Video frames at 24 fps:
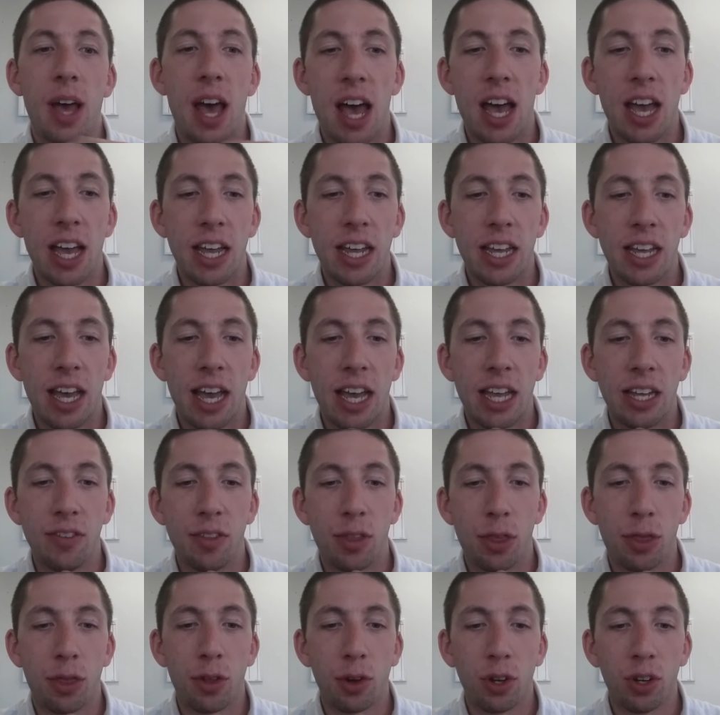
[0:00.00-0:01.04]

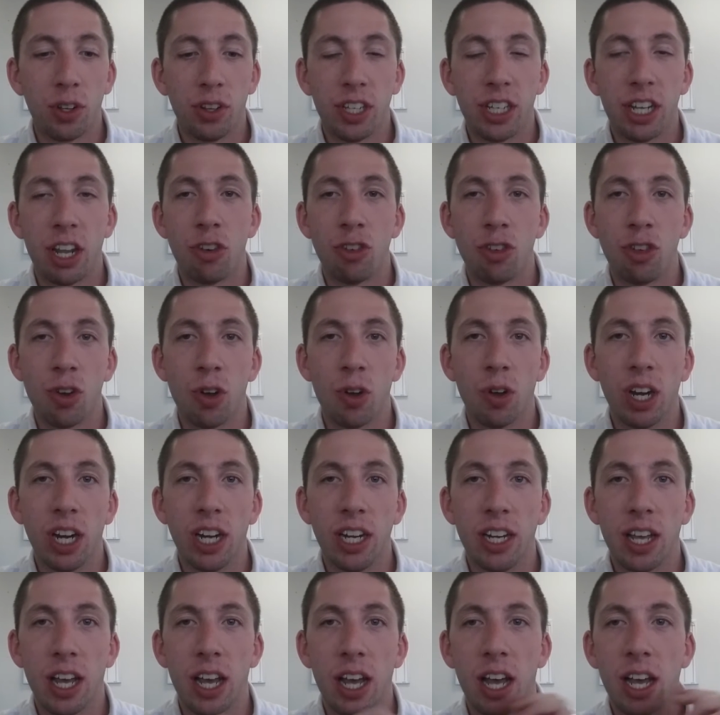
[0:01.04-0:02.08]
I thoroughly
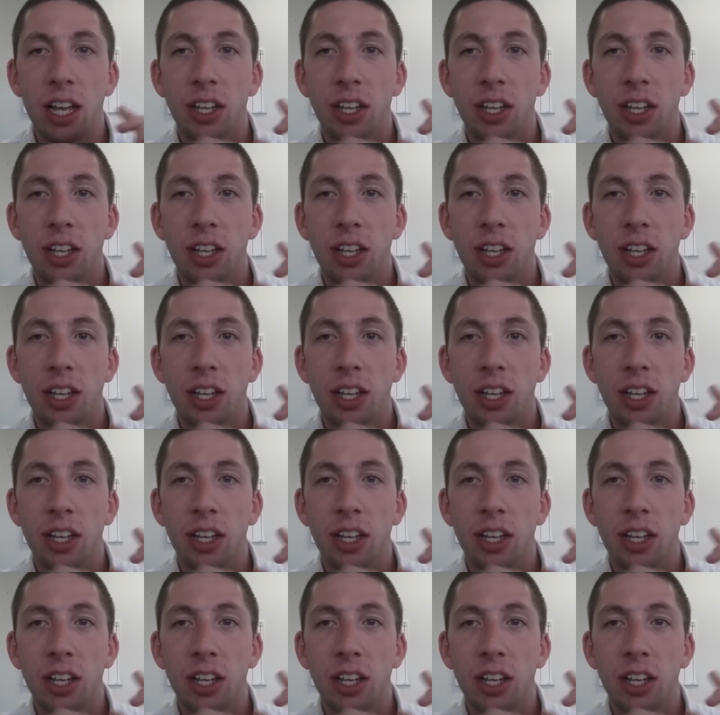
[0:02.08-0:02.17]
enjoyed.